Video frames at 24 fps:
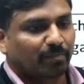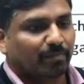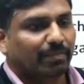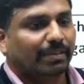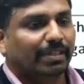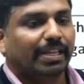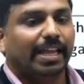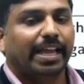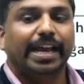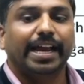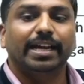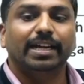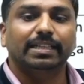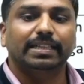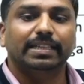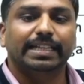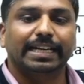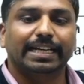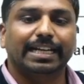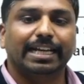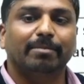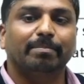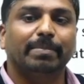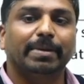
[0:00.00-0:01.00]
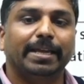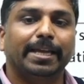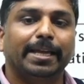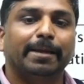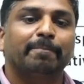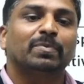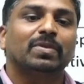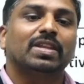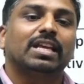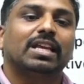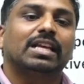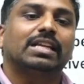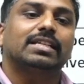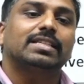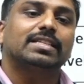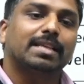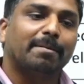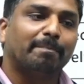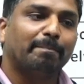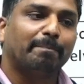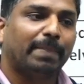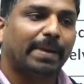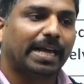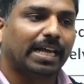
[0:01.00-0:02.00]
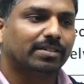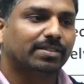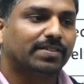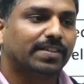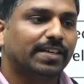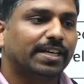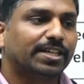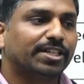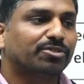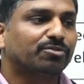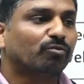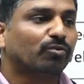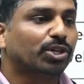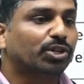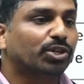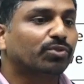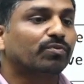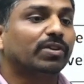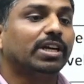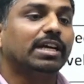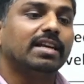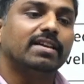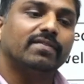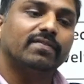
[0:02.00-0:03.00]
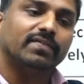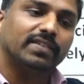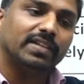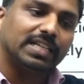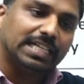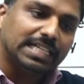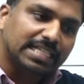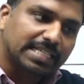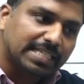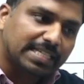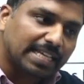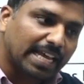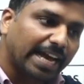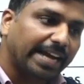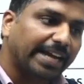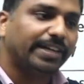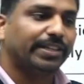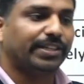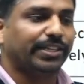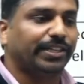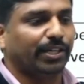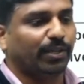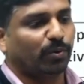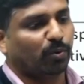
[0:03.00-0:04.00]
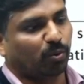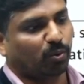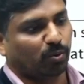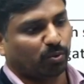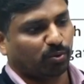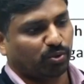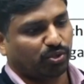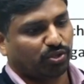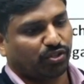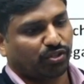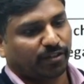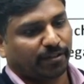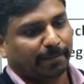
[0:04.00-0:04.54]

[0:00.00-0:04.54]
And there can be some parasites which will live inside the host